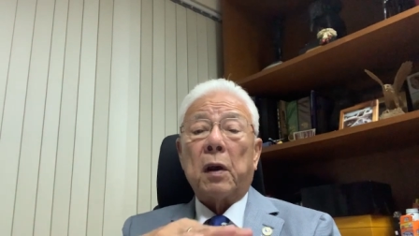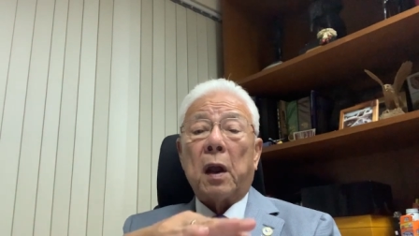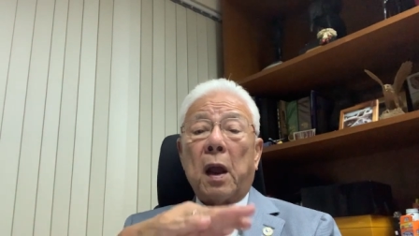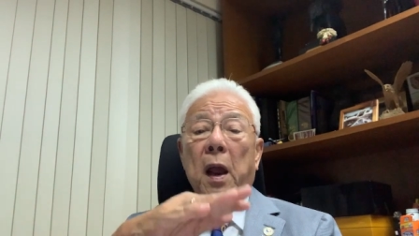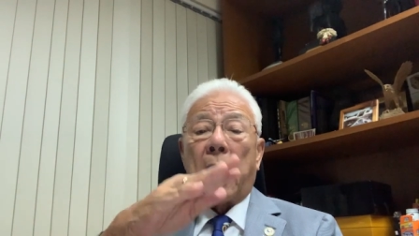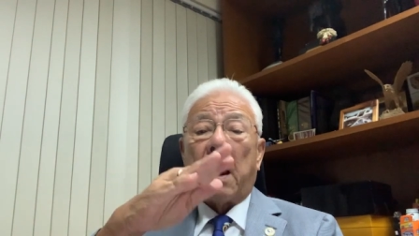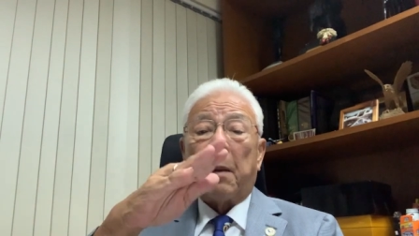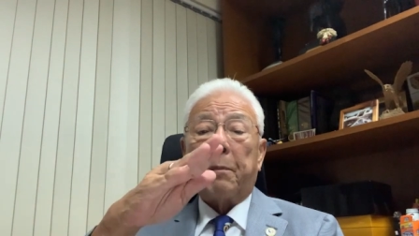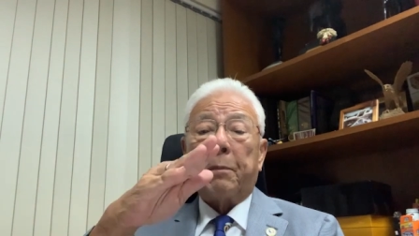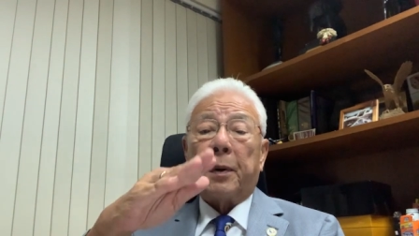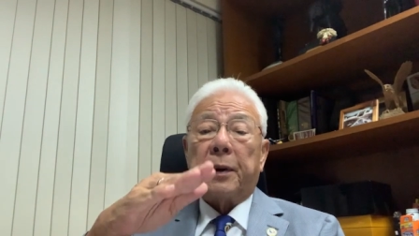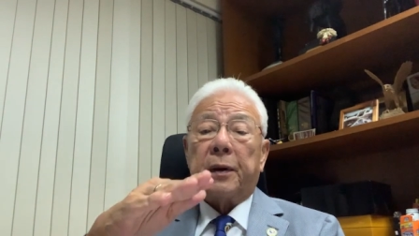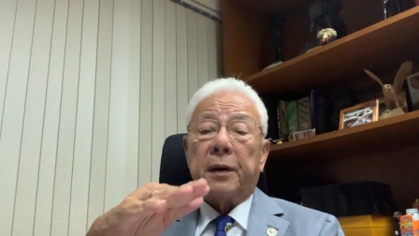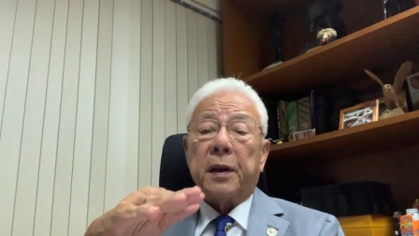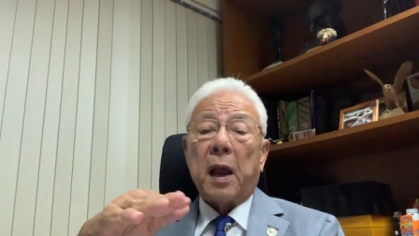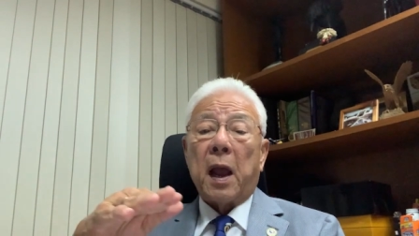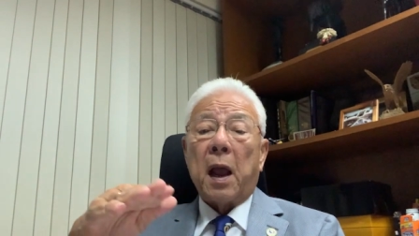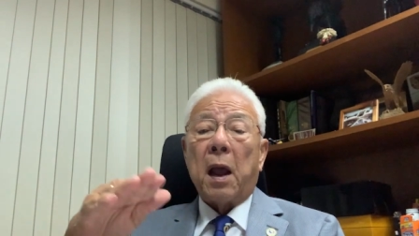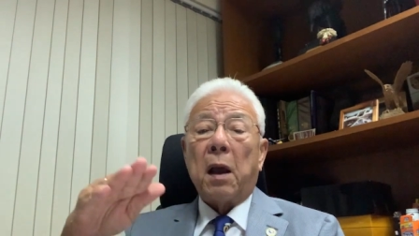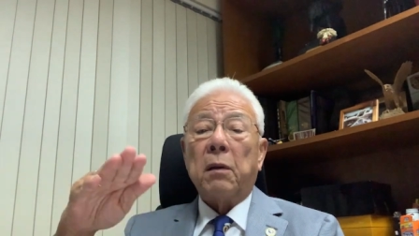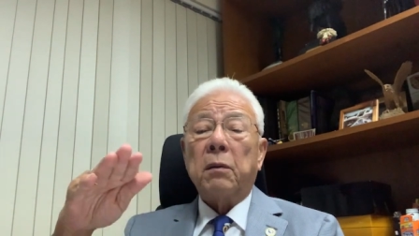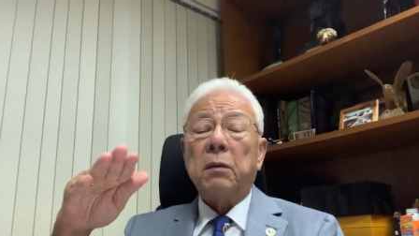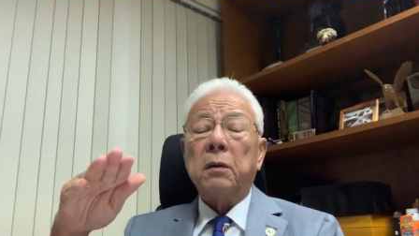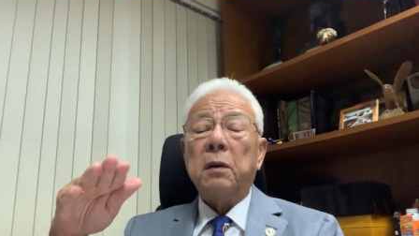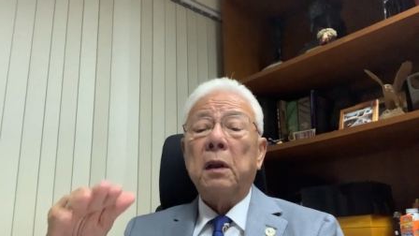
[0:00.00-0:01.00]
up and
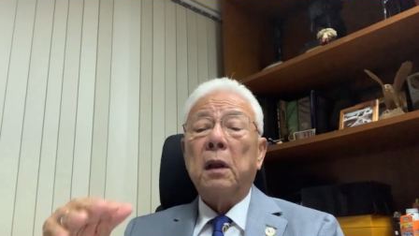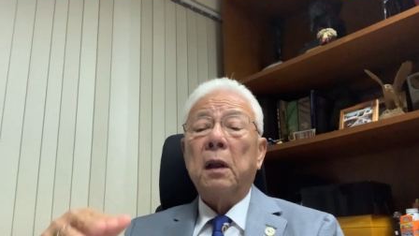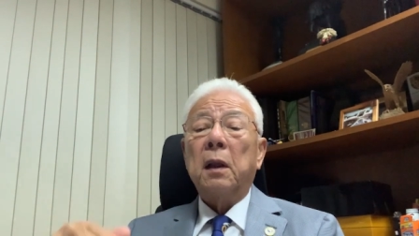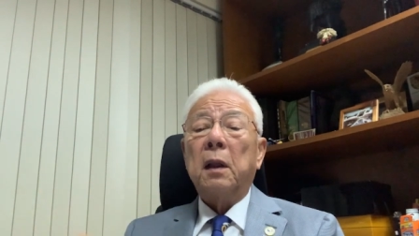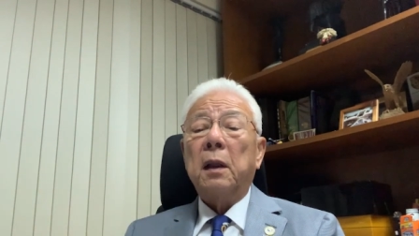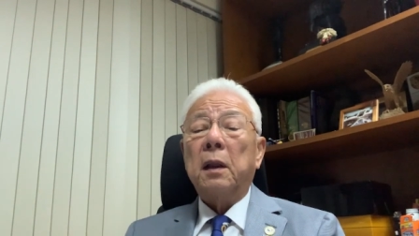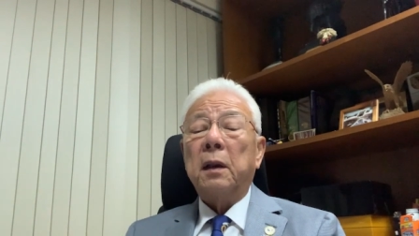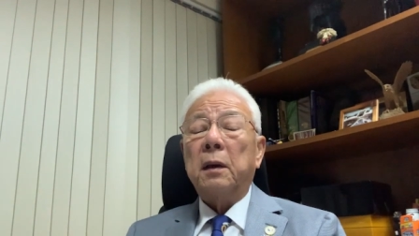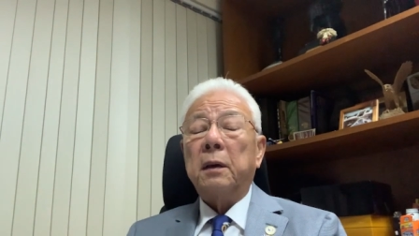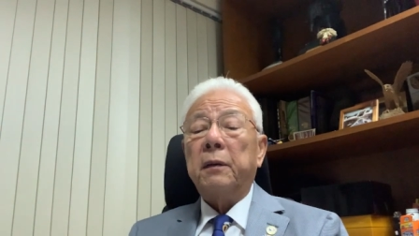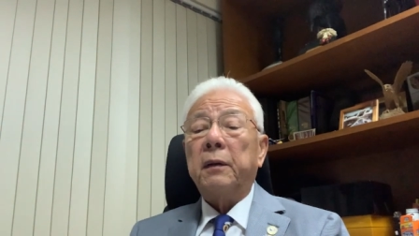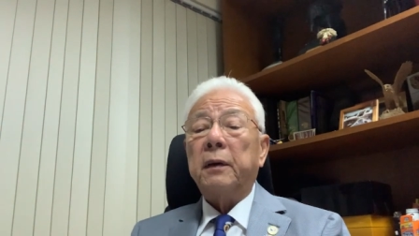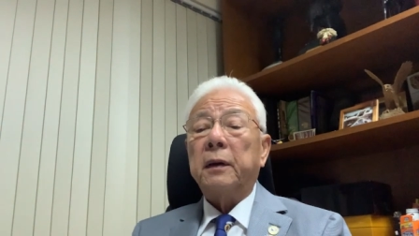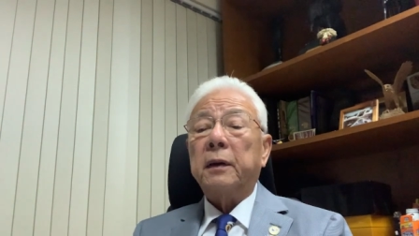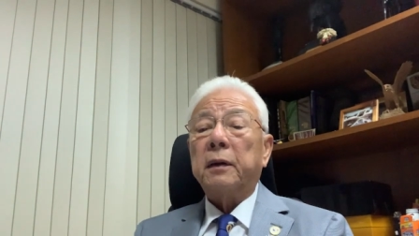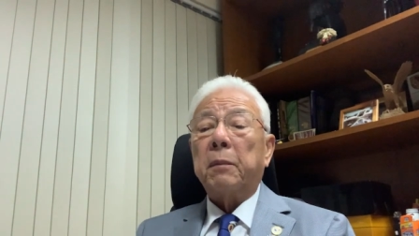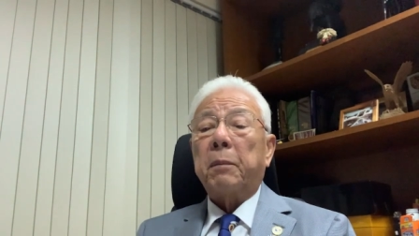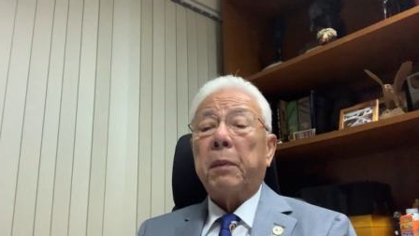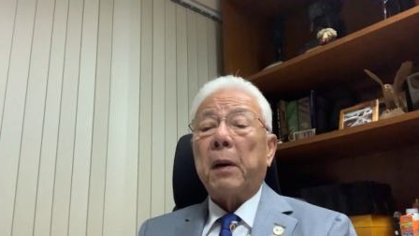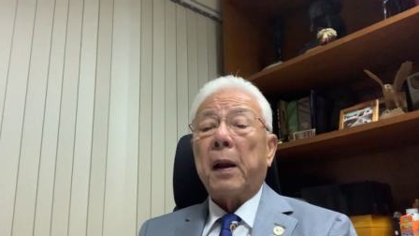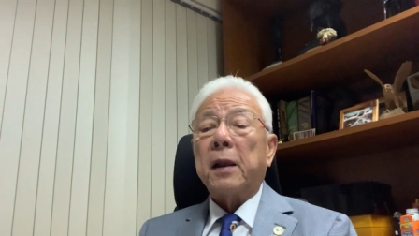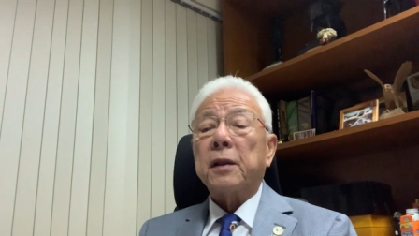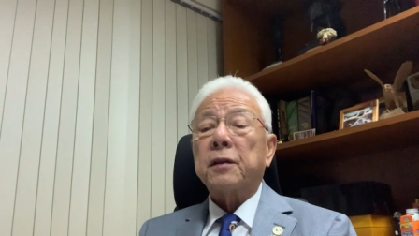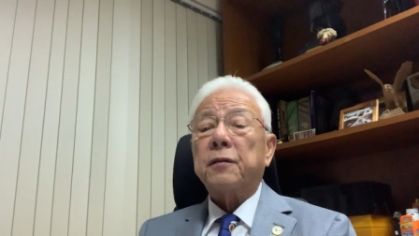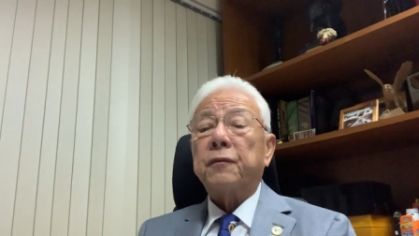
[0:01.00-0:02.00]
down during the
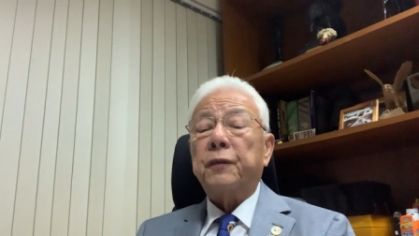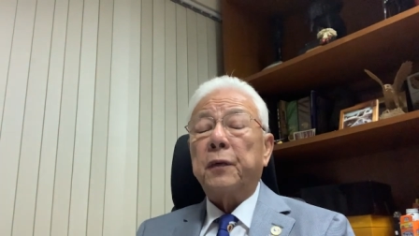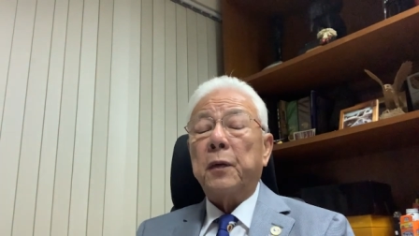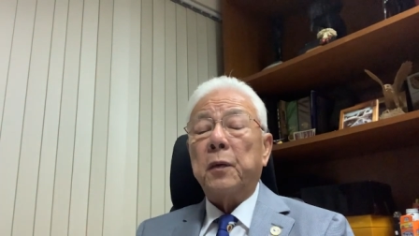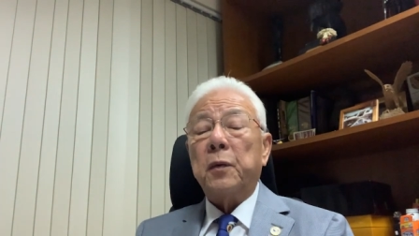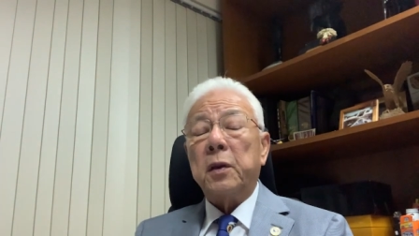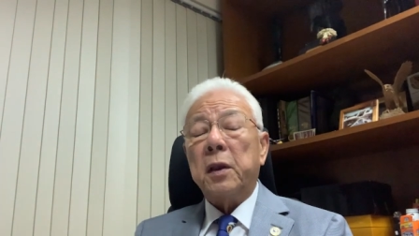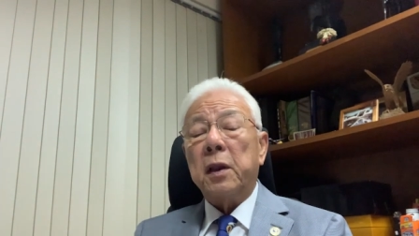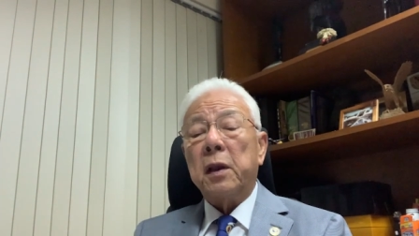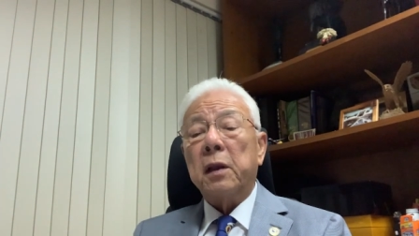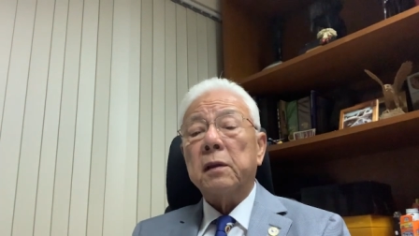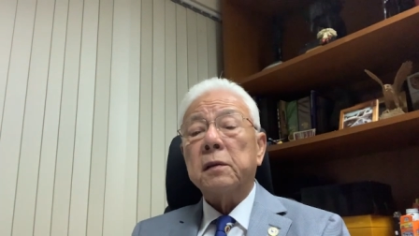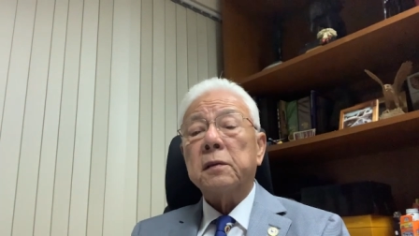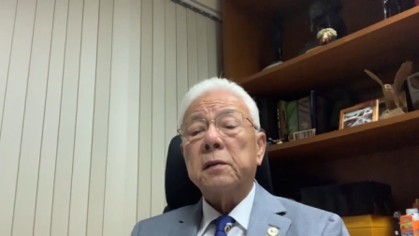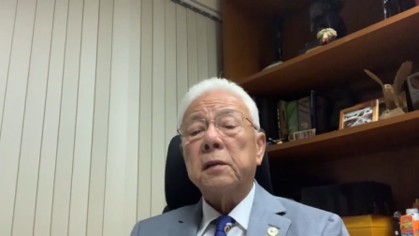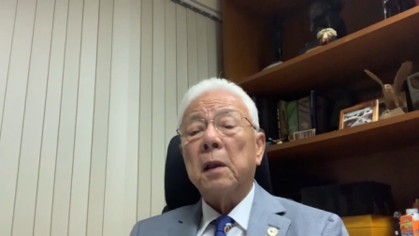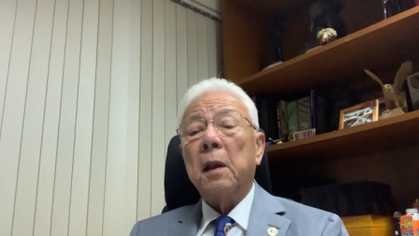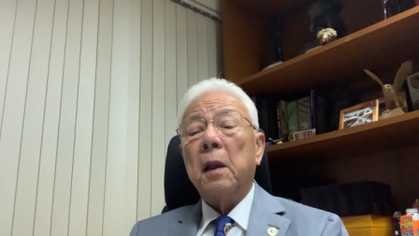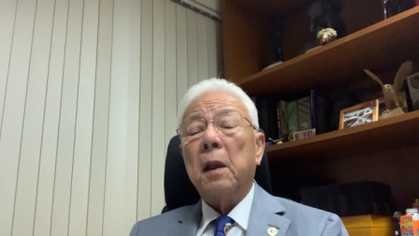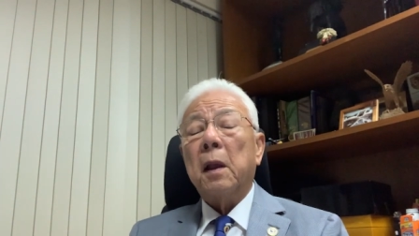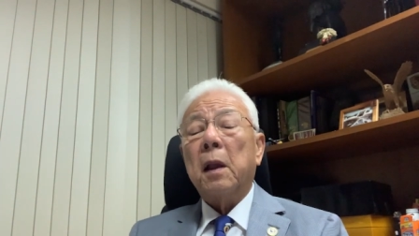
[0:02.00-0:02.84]
past few years,